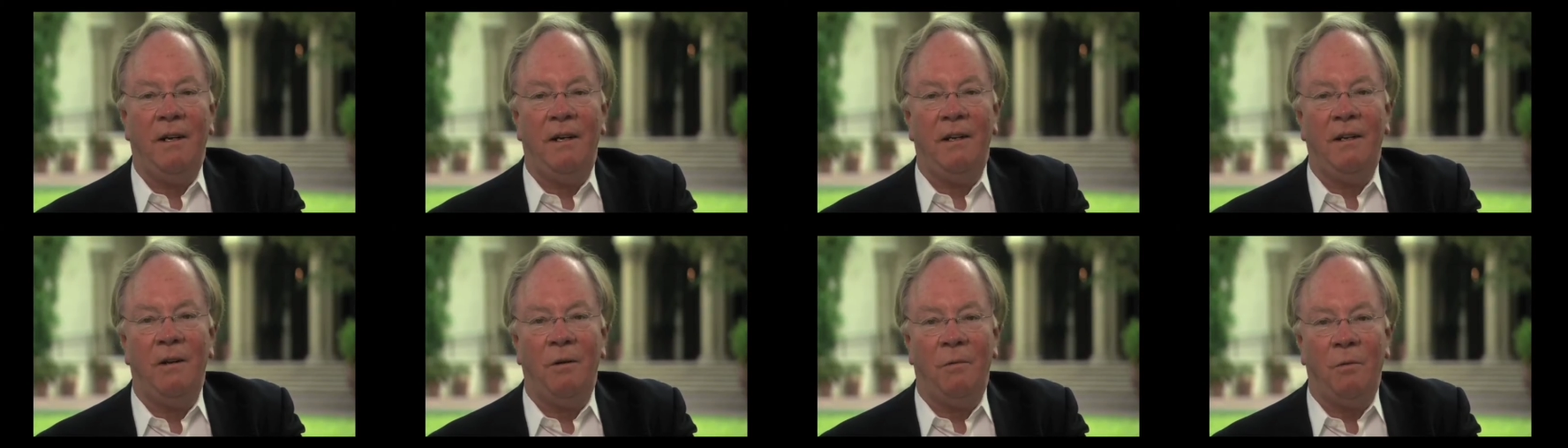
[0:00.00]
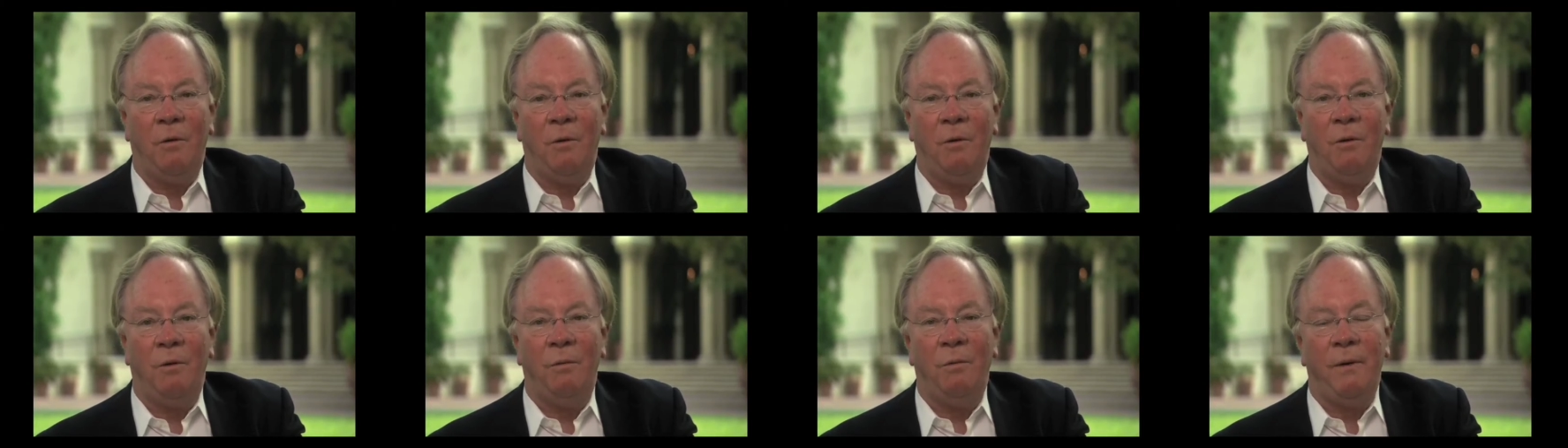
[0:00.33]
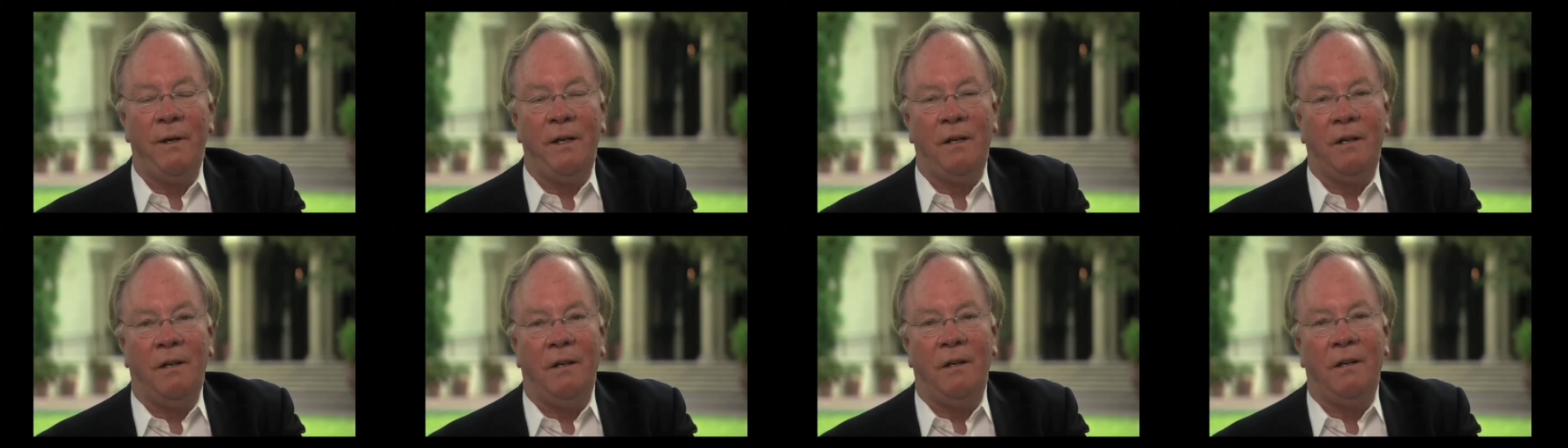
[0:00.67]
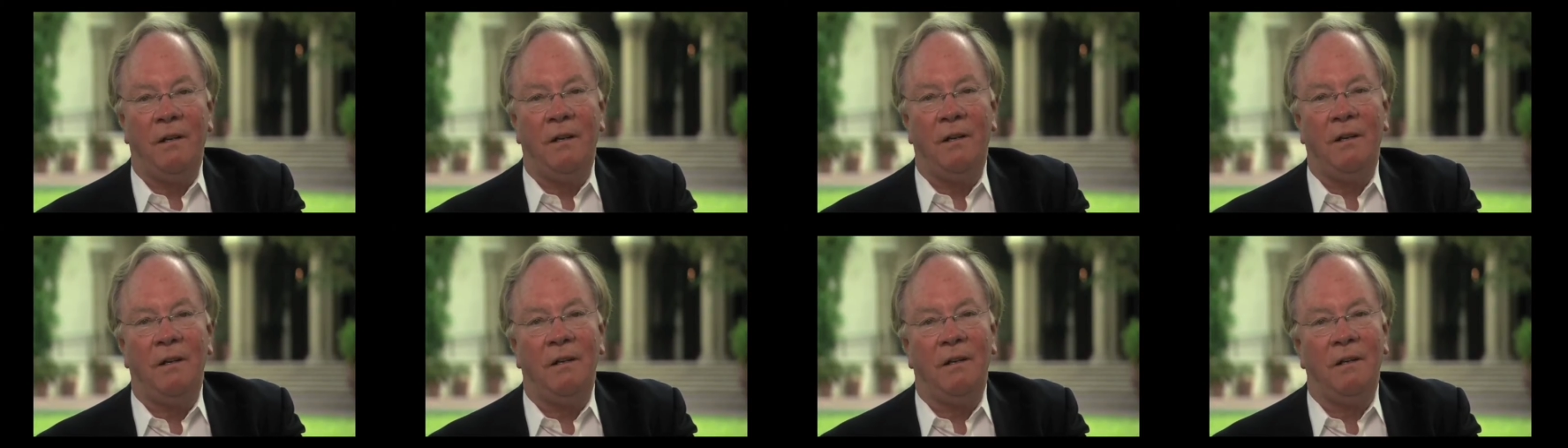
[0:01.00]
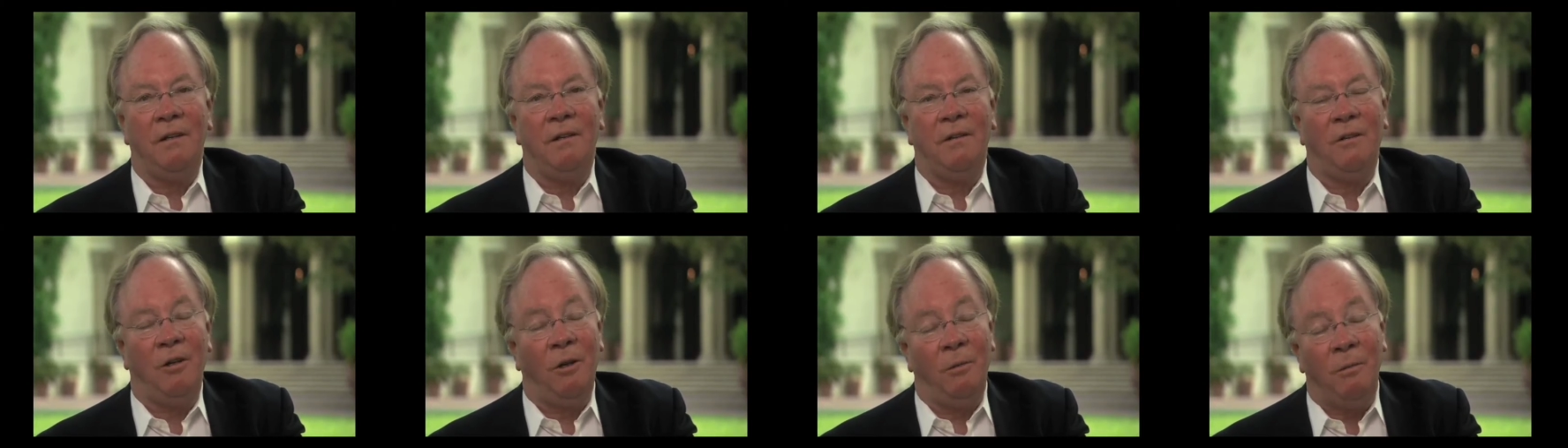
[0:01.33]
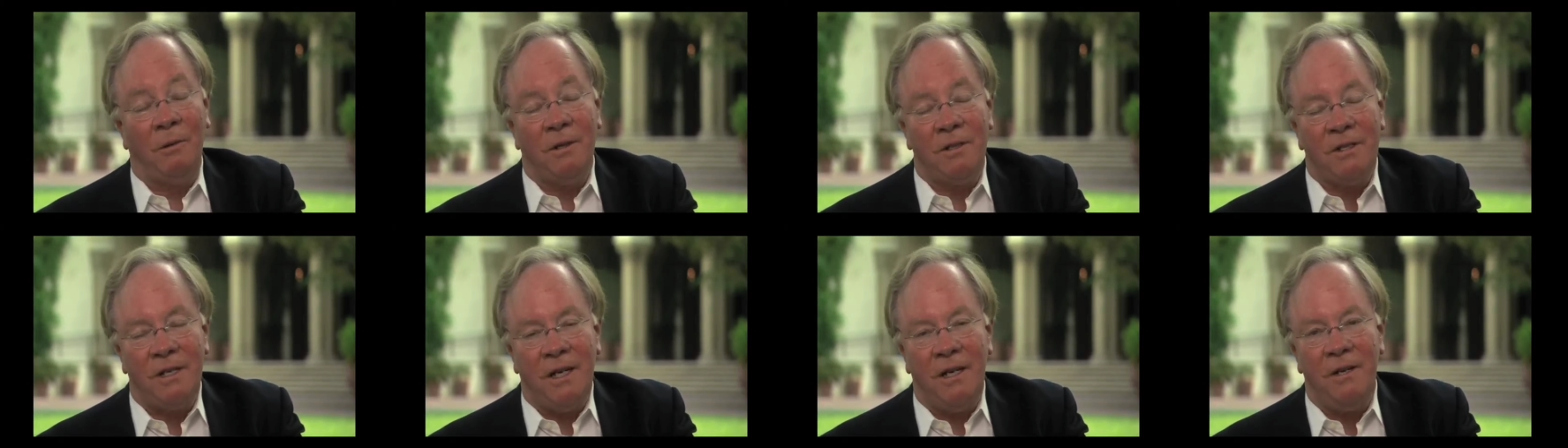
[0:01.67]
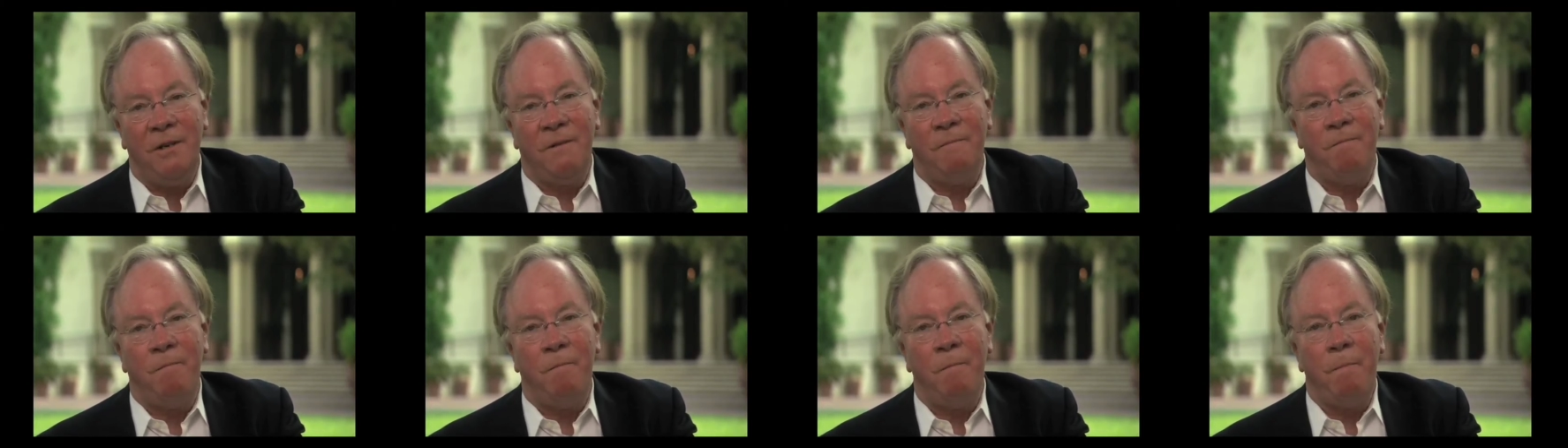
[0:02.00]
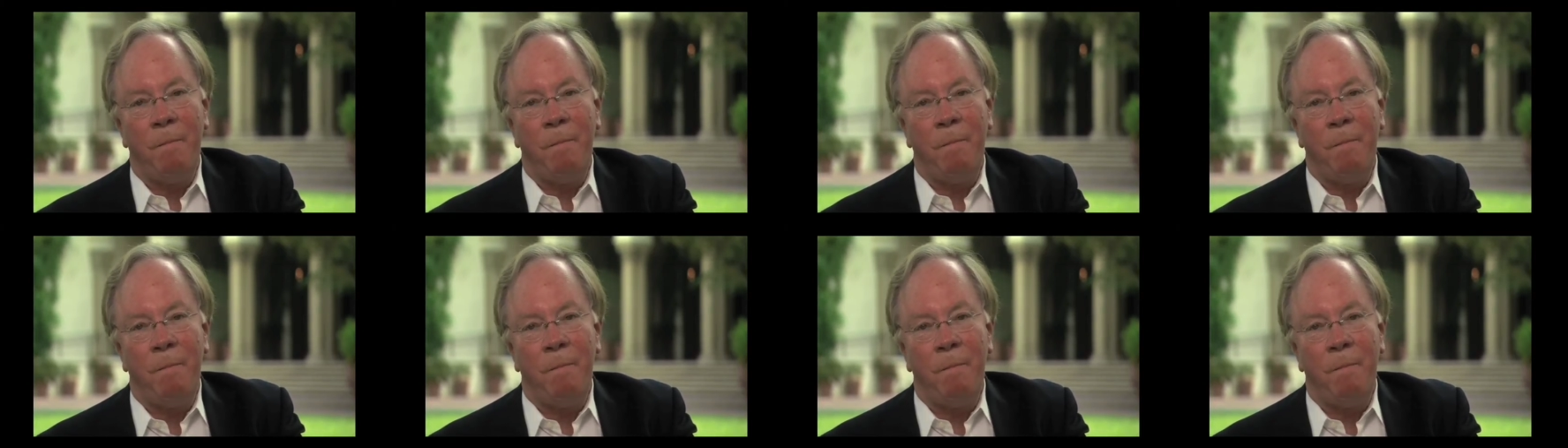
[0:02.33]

a world we call globalization,